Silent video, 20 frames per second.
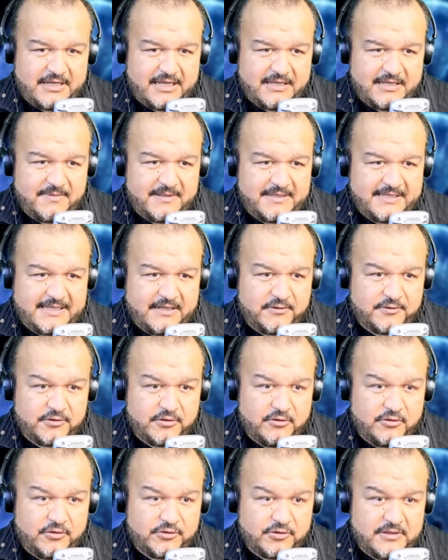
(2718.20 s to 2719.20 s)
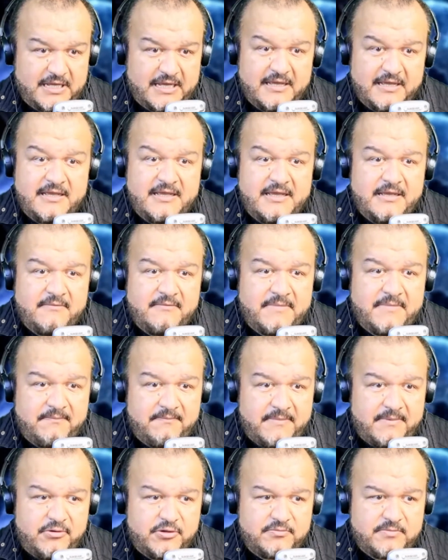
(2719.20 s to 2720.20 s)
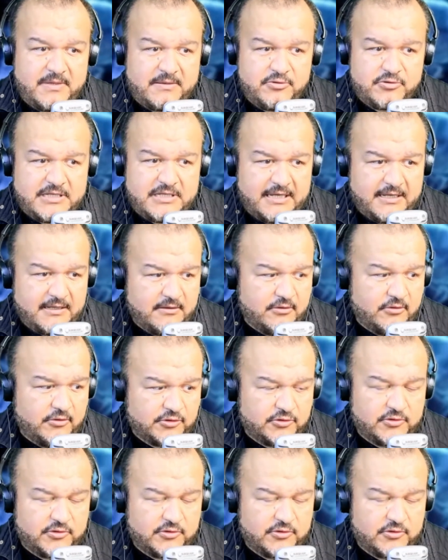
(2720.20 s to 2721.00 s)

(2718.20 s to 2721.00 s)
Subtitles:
Another day, we'll move on to something else.